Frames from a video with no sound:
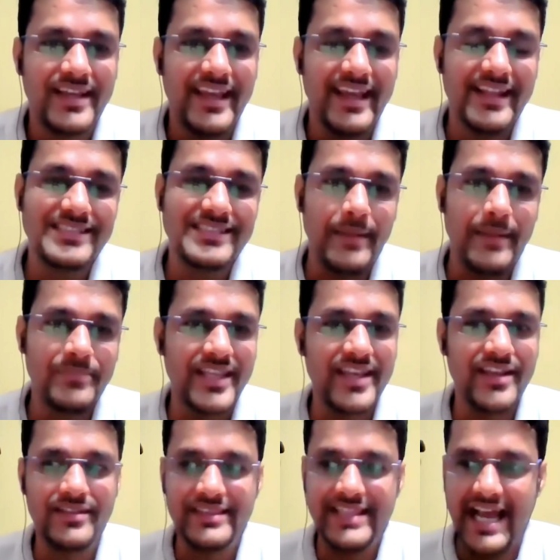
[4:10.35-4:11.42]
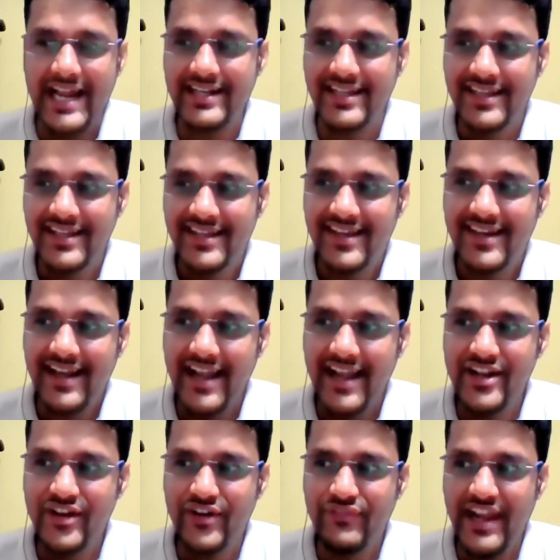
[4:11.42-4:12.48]
it is something that
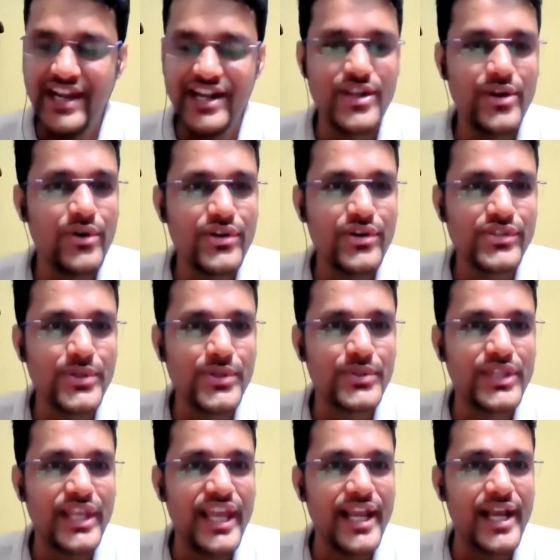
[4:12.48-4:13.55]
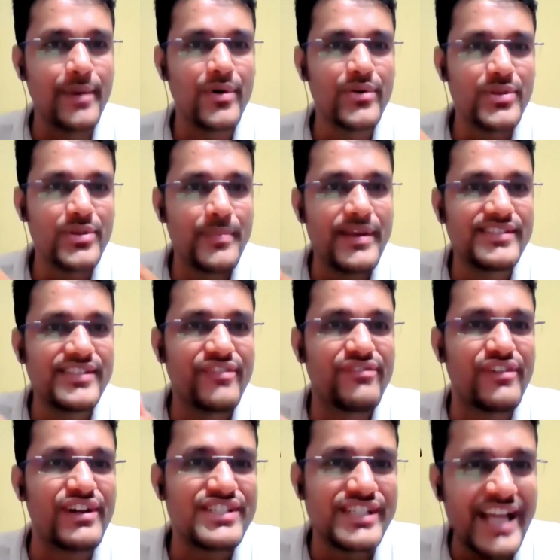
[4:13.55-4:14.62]
kind of endures you to think about the basic
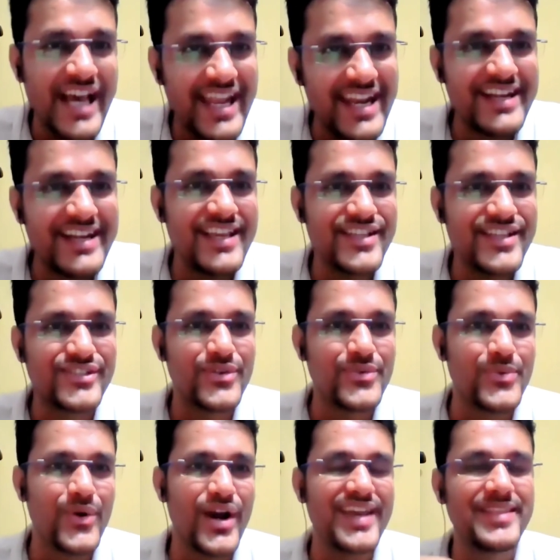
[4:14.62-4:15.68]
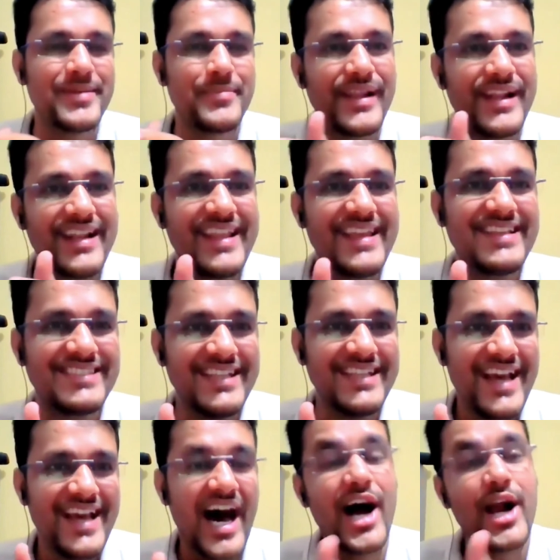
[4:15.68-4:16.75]
functionalities of why the buildings
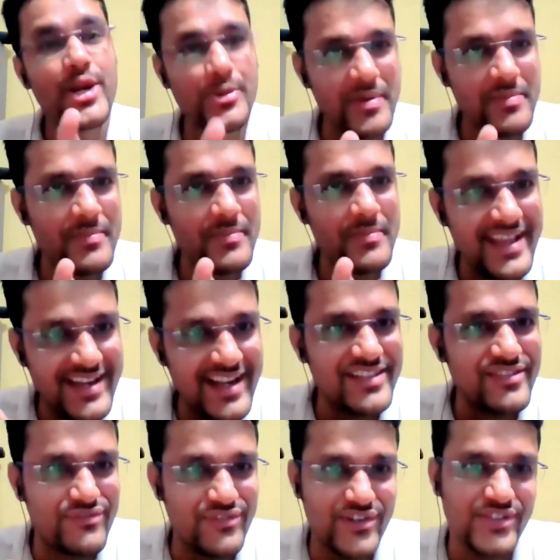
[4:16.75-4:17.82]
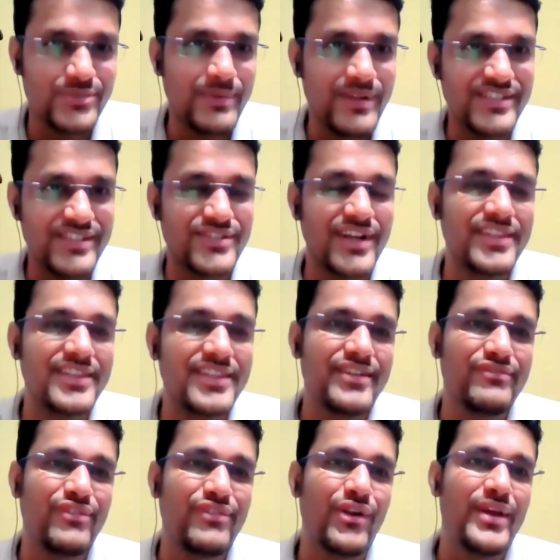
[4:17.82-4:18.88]
are to be made at the first place rather than
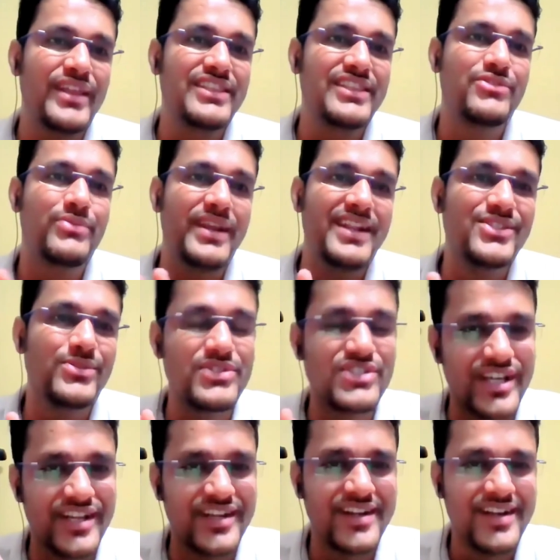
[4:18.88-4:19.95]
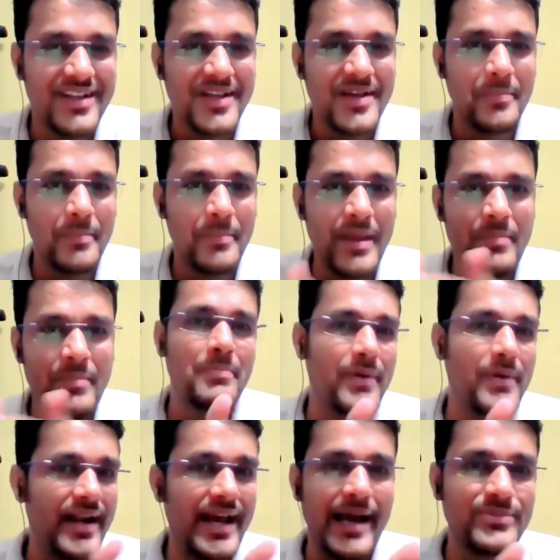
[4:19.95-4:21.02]
following the trends which are maybe
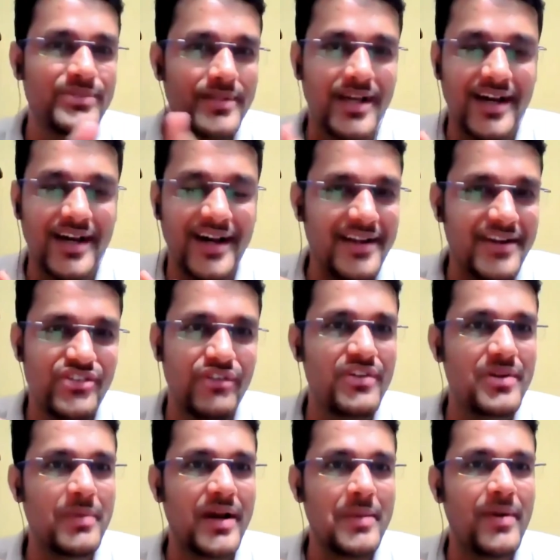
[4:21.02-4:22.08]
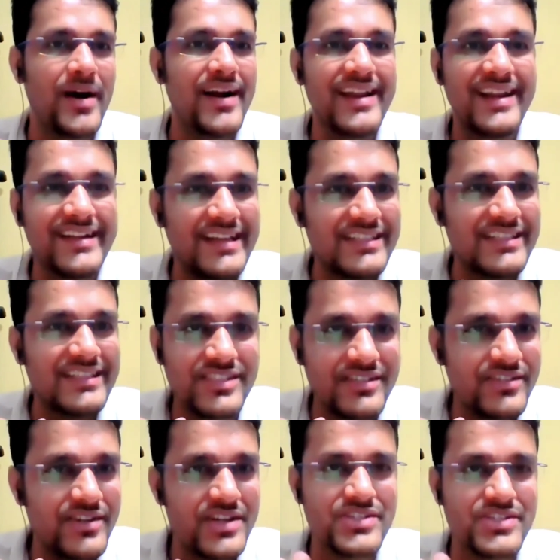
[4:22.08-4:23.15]
perhaps uh, driven by market
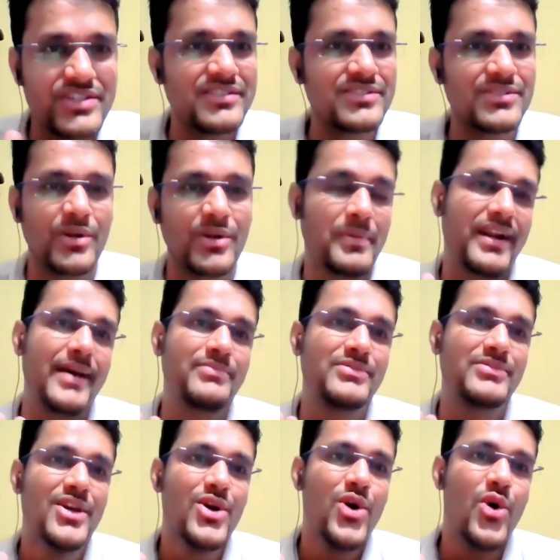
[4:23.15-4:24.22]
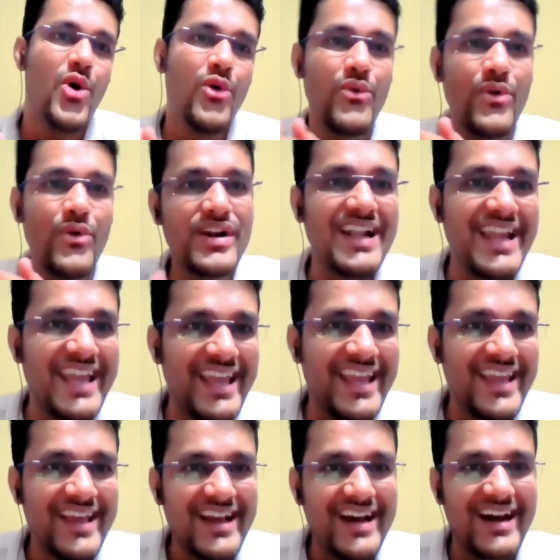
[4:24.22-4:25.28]
considerations or perhaps
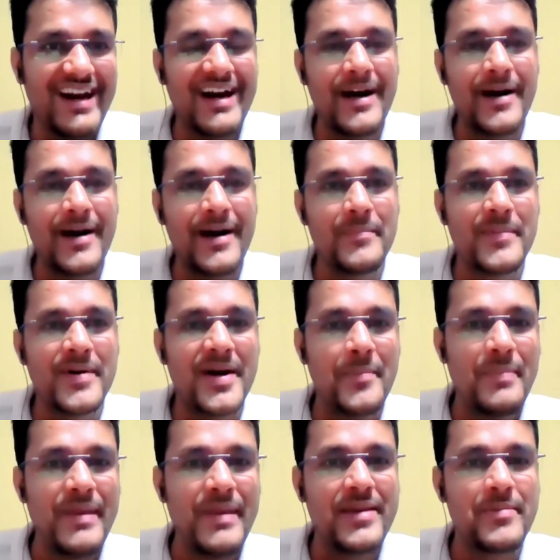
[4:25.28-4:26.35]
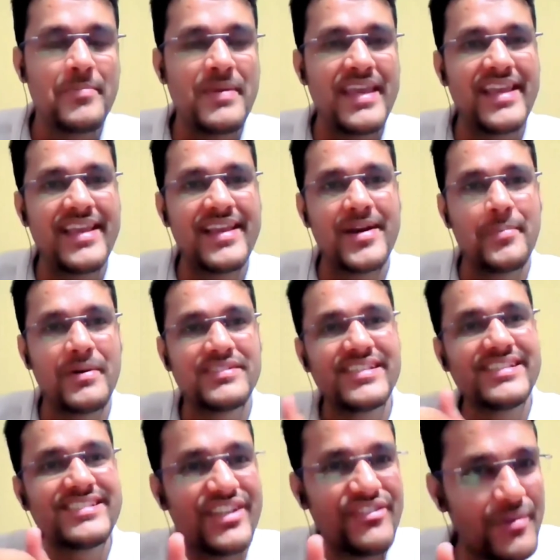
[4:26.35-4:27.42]
overtly uh, uh, being being
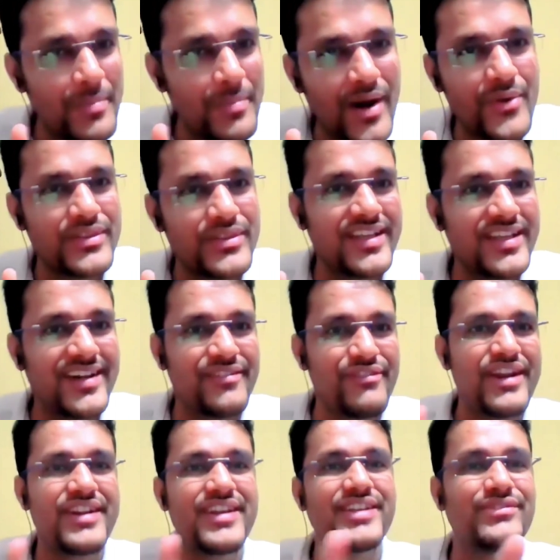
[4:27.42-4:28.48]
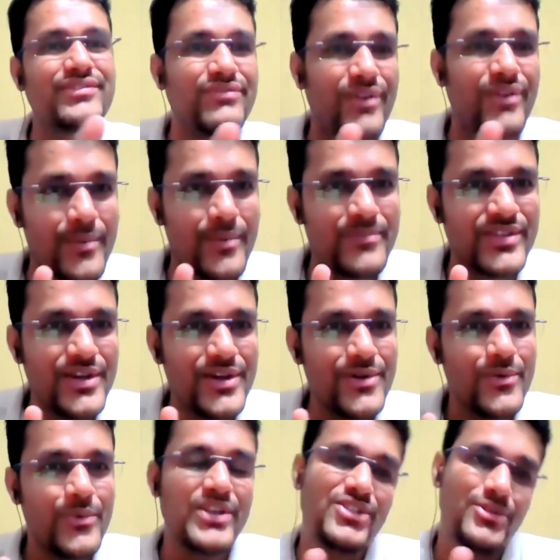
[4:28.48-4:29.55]
possessive about the various forms
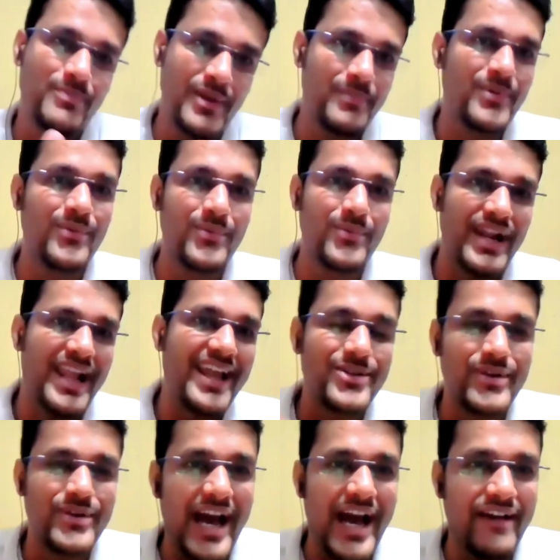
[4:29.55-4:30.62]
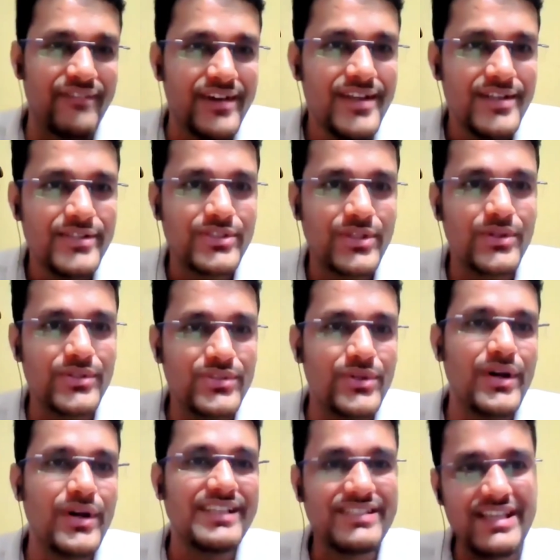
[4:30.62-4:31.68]
which people would like to have so
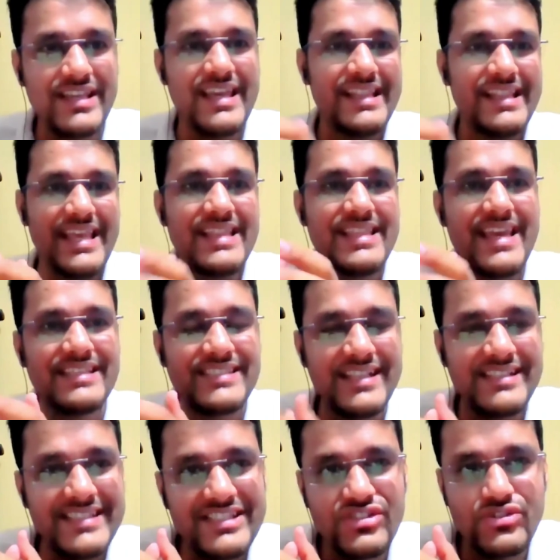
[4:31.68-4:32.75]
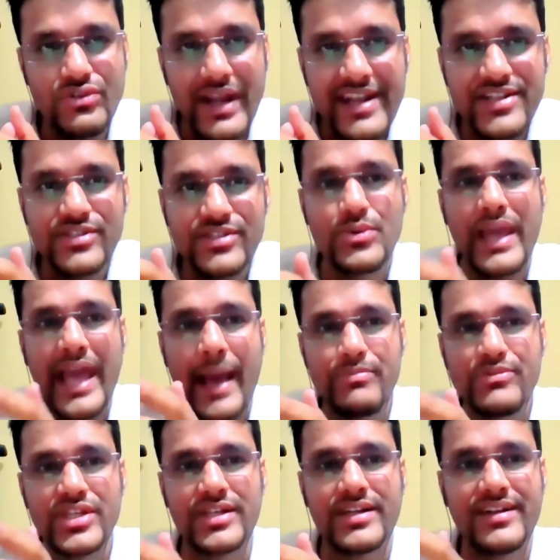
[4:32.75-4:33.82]
so in, in the essence it tries to
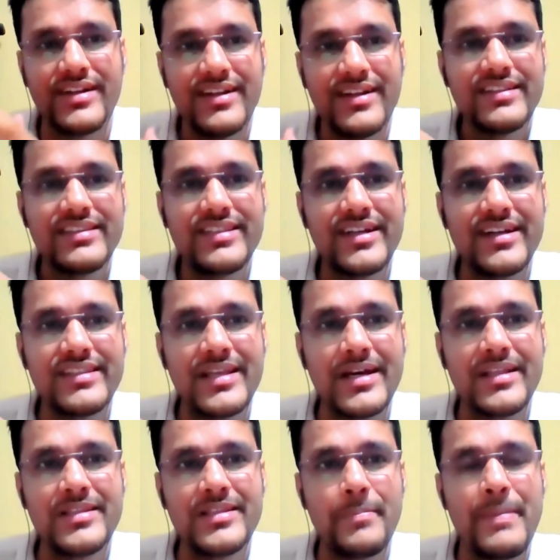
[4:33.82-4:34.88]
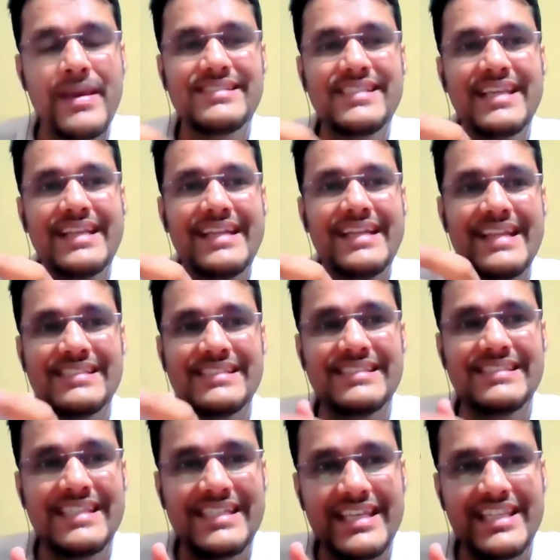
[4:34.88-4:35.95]
capture the, the the basic
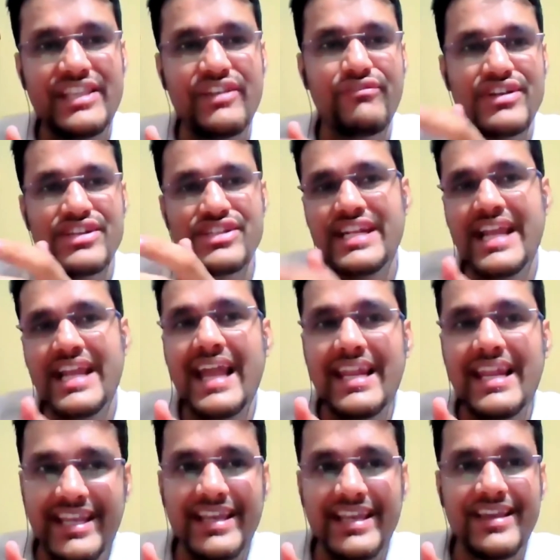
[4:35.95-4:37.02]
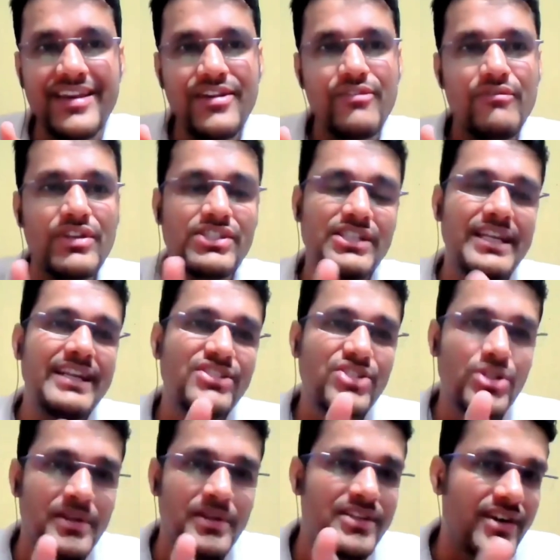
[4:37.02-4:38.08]
necessity the functionality which needs
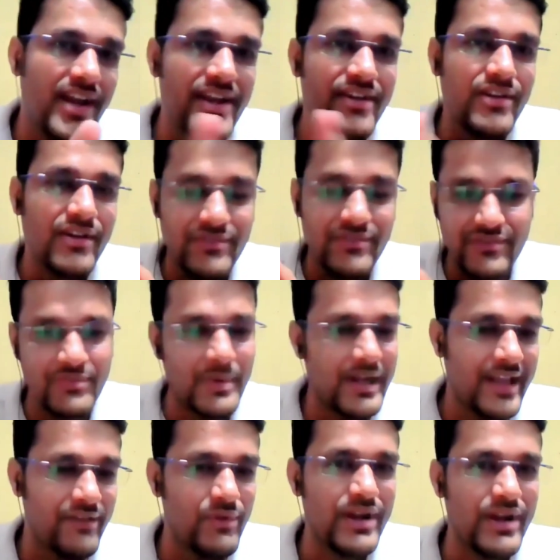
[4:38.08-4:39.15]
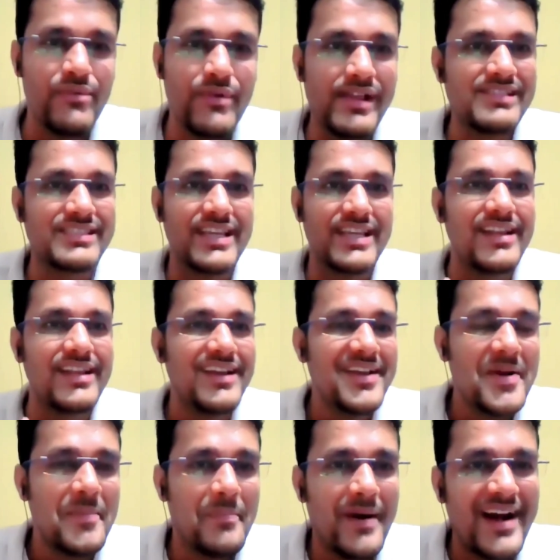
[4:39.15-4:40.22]
to be derived out of the building very well said
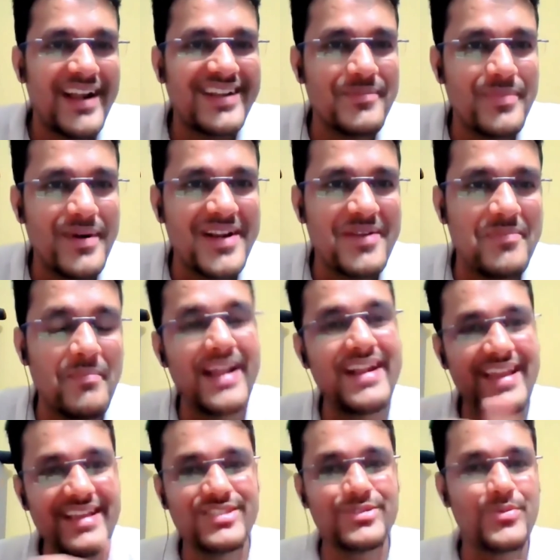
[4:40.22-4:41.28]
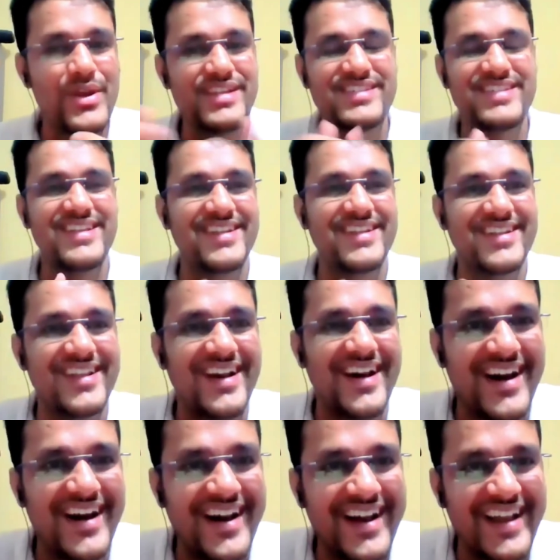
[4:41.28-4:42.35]
but but my next question
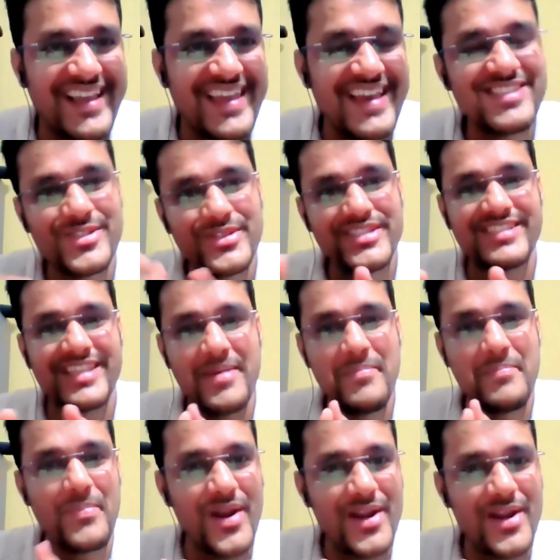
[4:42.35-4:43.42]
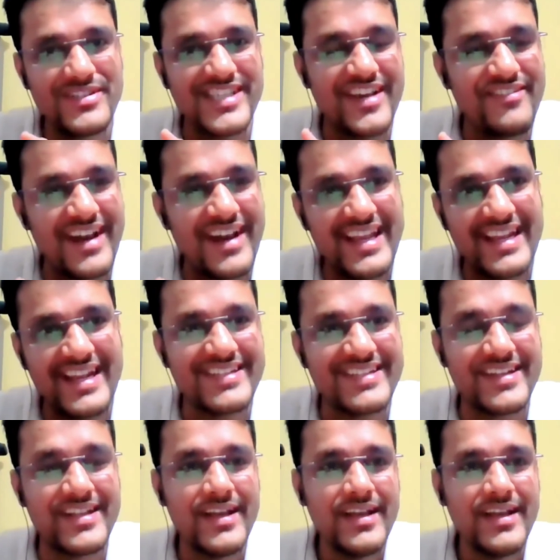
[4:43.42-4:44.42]
uh, gets to the same point which I've highlighted.